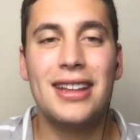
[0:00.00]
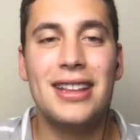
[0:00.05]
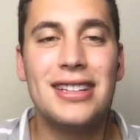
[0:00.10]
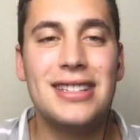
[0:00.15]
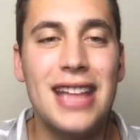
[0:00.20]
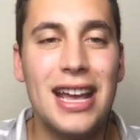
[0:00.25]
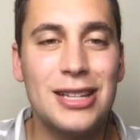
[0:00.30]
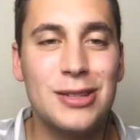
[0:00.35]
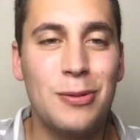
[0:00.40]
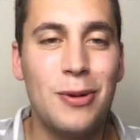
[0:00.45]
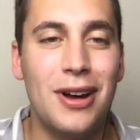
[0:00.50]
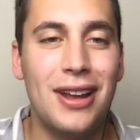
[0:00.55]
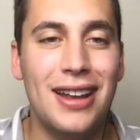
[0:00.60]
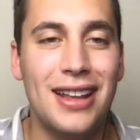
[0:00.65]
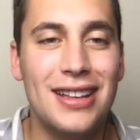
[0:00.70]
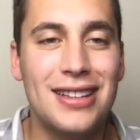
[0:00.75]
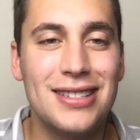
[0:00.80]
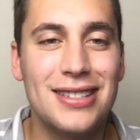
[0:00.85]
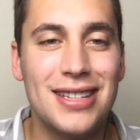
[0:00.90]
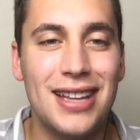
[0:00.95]
next one
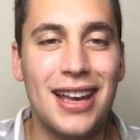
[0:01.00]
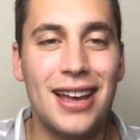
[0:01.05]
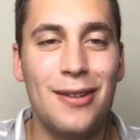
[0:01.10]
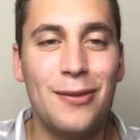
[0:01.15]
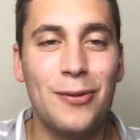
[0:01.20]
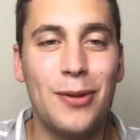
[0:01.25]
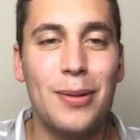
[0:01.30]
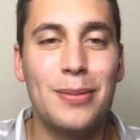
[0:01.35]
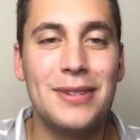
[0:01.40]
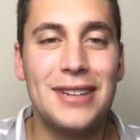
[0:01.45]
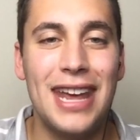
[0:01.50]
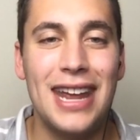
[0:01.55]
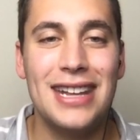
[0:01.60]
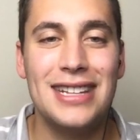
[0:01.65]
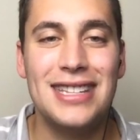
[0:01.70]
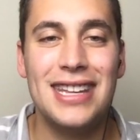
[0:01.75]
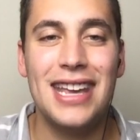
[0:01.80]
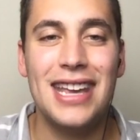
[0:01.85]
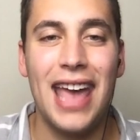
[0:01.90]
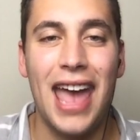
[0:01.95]
is from Danny
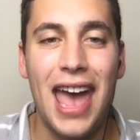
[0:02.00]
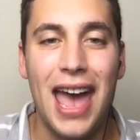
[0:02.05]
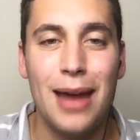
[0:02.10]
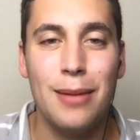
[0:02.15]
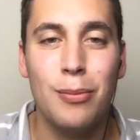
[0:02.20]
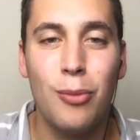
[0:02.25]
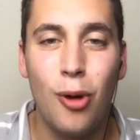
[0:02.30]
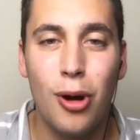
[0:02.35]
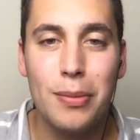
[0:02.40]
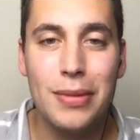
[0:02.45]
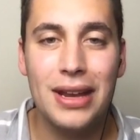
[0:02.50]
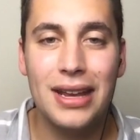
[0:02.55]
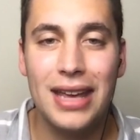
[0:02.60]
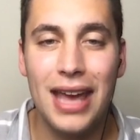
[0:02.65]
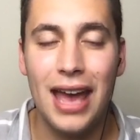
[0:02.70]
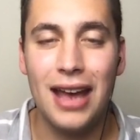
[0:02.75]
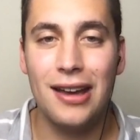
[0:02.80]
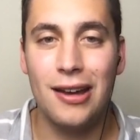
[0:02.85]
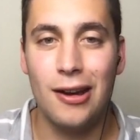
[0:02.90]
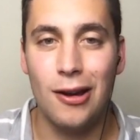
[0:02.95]
Z
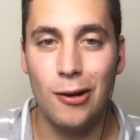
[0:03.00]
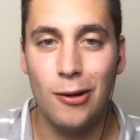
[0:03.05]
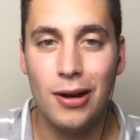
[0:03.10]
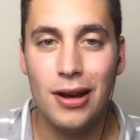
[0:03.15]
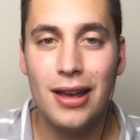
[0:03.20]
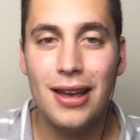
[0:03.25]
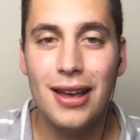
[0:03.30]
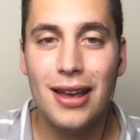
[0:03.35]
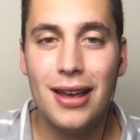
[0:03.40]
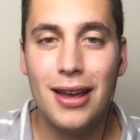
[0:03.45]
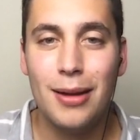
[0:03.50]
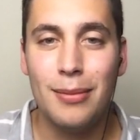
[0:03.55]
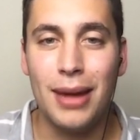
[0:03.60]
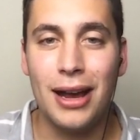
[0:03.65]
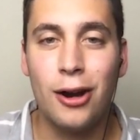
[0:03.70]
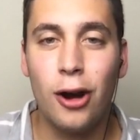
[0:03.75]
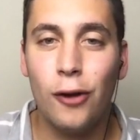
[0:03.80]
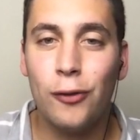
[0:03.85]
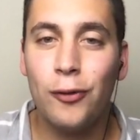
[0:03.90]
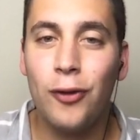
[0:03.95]
@MormonGecko. My
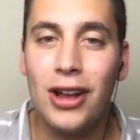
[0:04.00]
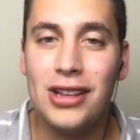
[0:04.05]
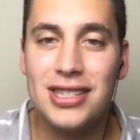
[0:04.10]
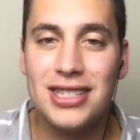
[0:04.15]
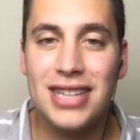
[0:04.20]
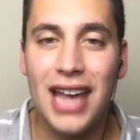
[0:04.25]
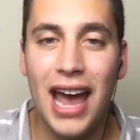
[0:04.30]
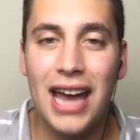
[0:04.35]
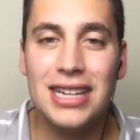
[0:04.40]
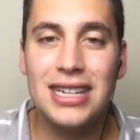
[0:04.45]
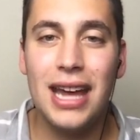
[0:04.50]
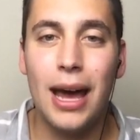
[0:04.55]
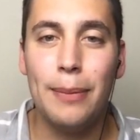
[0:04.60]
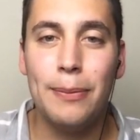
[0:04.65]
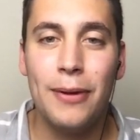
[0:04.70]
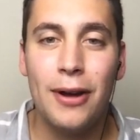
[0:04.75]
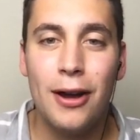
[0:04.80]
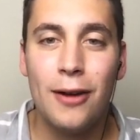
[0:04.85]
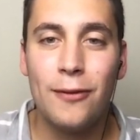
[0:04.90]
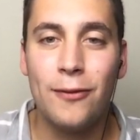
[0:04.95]
girlfriend signed
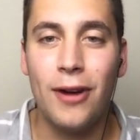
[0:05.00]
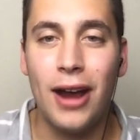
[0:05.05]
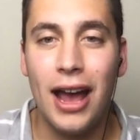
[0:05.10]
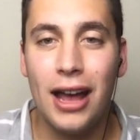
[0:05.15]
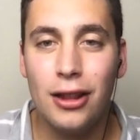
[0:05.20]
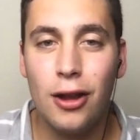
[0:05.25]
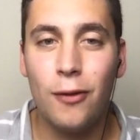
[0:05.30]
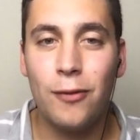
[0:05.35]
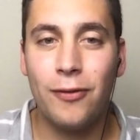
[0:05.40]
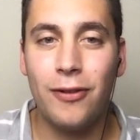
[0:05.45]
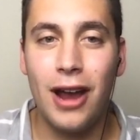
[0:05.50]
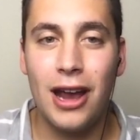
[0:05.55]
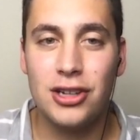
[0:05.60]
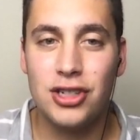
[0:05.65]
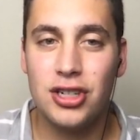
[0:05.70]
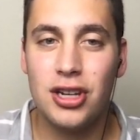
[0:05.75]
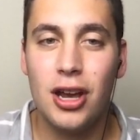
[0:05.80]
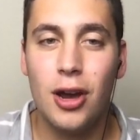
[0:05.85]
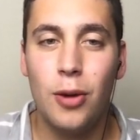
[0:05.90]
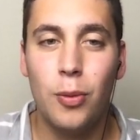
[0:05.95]
up for
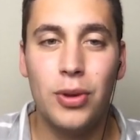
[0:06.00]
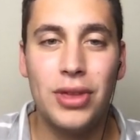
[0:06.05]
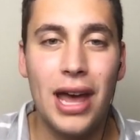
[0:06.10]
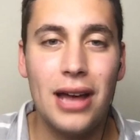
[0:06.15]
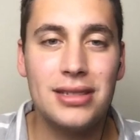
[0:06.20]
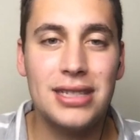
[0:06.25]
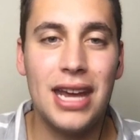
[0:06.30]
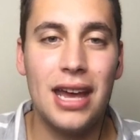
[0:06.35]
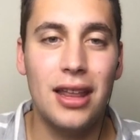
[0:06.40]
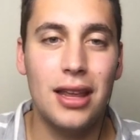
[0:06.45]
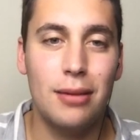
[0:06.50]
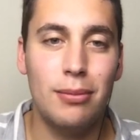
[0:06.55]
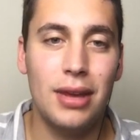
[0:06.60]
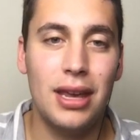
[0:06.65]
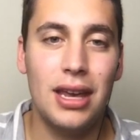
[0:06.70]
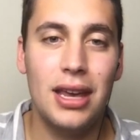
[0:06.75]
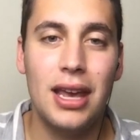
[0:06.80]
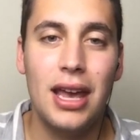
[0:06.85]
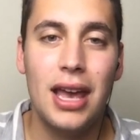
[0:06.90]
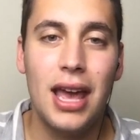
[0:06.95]
HelloFresh without telling
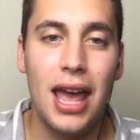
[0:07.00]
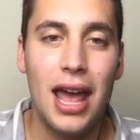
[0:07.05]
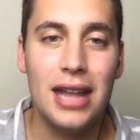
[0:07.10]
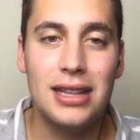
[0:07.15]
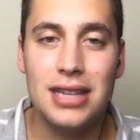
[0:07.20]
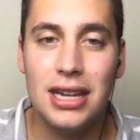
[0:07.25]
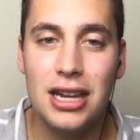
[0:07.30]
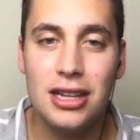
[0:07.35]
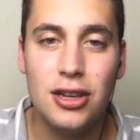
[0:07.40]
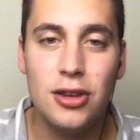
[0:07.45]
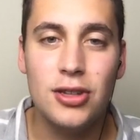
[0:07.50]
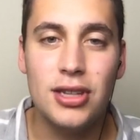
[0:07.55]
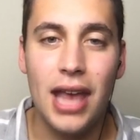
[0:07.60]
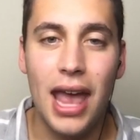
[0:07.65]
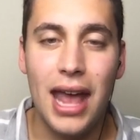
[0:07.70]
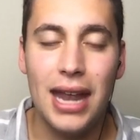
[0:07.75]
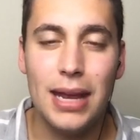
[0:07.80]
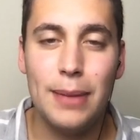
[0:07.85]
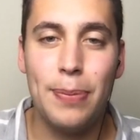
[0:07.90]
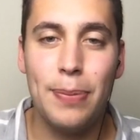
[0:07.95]
me and didn't use
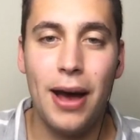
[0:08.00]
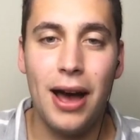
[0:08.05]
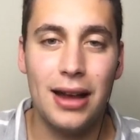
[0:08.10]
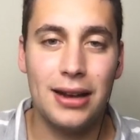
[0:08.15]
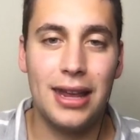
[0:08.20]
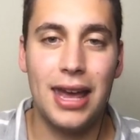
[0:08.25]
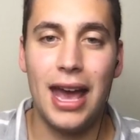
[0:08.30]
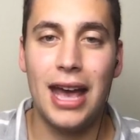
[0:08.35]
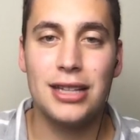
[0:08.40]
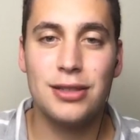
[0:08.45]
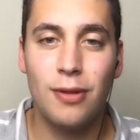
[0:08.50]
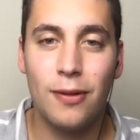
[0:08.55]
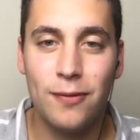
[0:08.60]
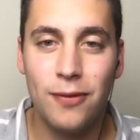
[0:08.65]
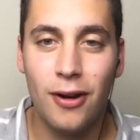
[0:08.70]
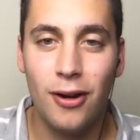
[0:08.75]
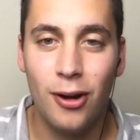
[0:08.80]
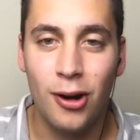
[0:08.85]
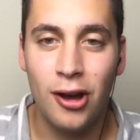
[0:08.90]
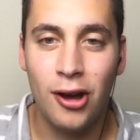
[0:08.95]
any podcast
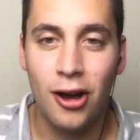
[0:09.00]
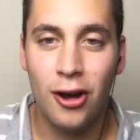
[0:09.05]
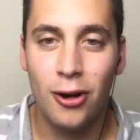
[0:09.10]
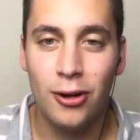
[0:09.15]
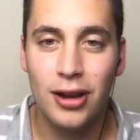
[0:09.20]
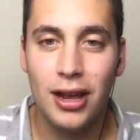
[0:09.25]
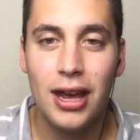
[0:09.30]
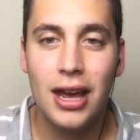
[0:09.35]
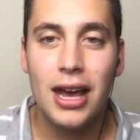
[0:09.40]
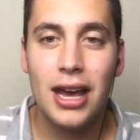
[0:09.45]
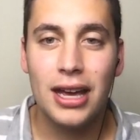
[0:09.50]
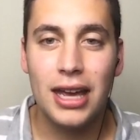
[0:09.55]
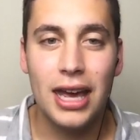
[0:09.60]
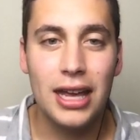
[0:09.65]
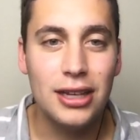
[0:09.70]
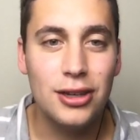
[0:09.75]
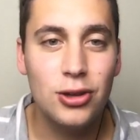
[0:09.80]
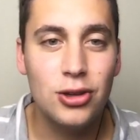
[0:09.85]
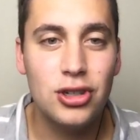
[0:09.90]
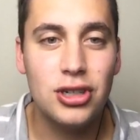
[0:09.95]
referral code.
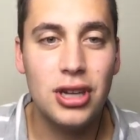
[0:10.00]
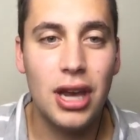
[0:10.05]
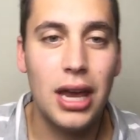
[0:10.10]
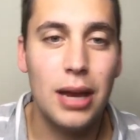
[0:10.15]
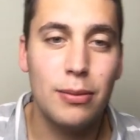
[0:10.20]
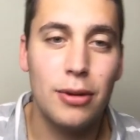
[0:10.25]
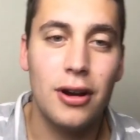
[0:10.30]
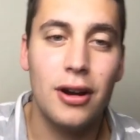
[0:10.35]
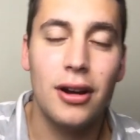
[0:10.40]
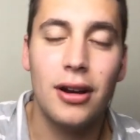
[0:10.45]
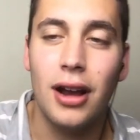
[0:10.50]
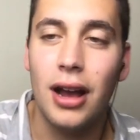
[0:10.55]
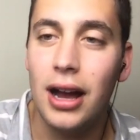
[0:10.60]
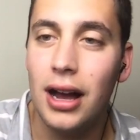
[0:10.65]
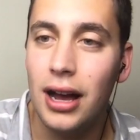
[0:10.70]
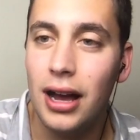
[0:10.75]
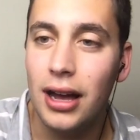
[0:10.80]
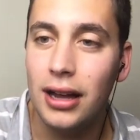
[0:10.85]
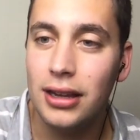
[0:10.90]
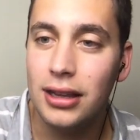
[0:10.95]
Can you shame her
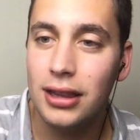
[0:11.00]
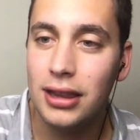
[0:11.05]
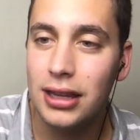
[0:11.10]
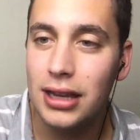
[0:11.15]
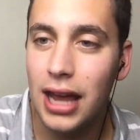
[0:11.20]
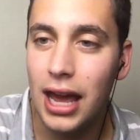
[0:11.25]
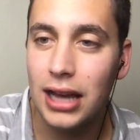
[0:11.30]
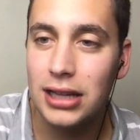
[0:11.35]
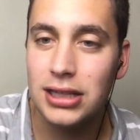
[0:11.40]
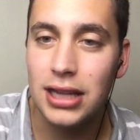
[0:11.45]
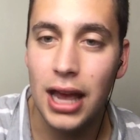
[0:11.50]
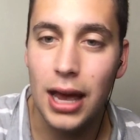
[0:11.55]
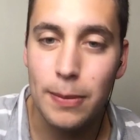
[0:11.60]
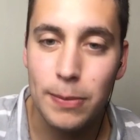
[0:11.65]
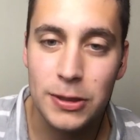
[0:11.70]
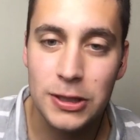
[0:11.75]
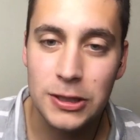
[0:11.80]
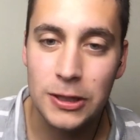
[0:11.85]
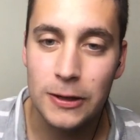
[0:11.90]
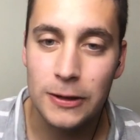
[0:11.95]
on the next
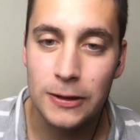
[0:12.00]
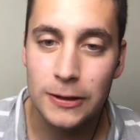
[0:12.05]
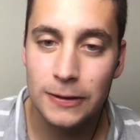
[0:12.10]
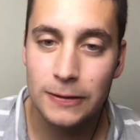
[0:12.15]
episode?